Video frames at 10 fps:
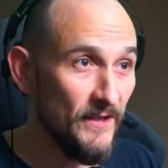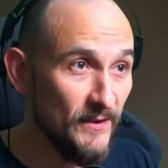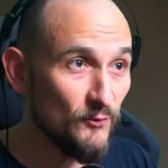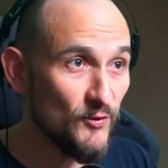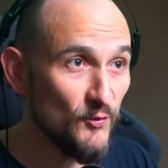
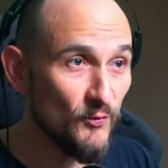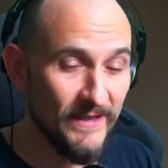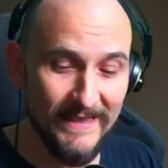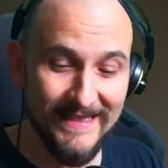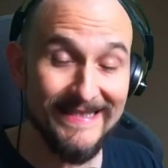A Koi Hi
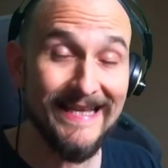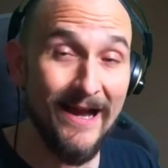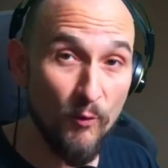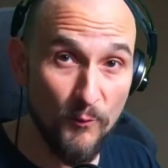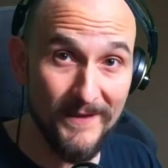Utsuri was
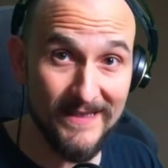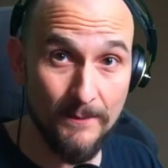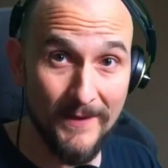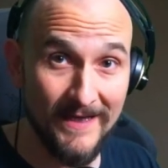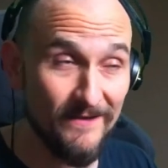also
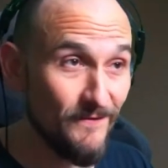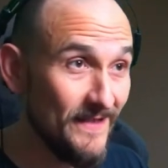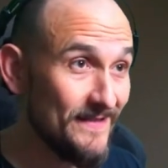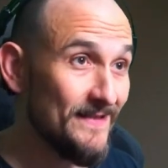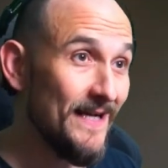included,
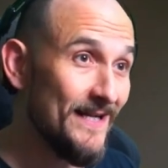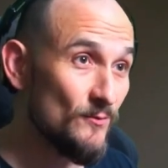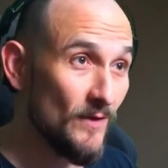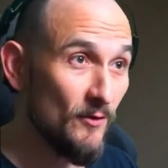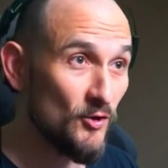so
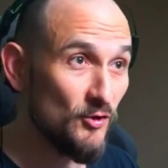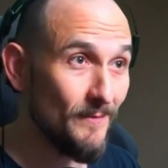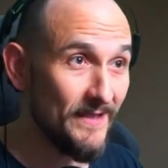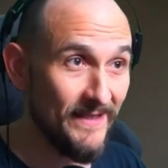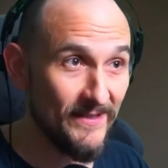not bad at
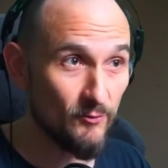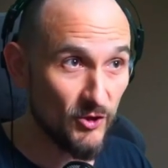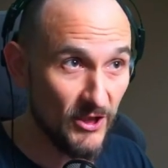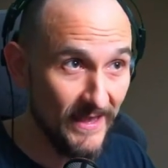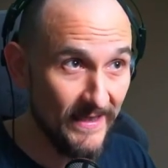all.
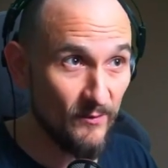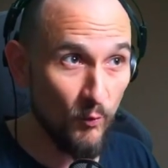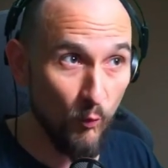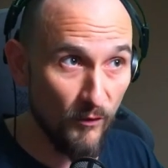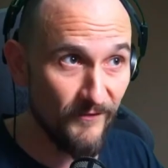High
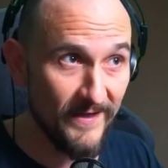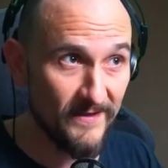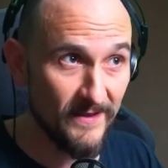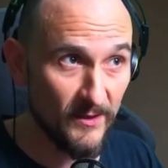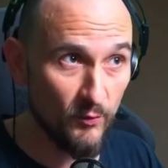quality
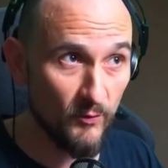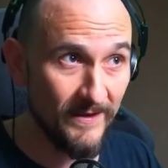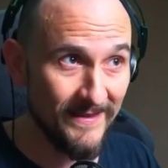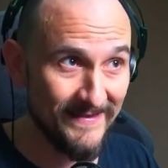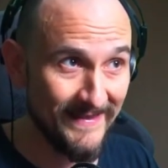koi,
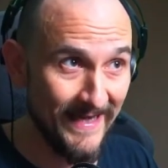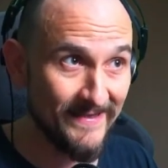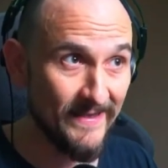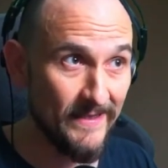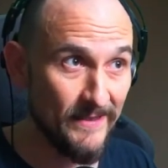very rare.
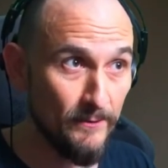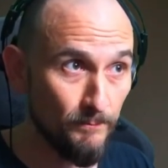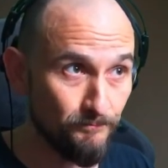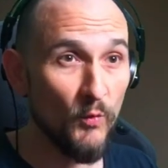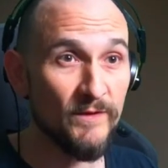
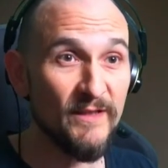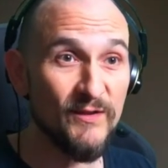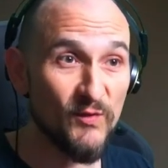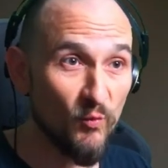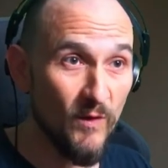And so
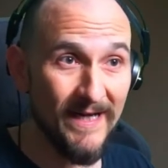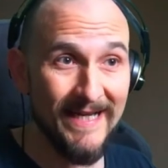it can of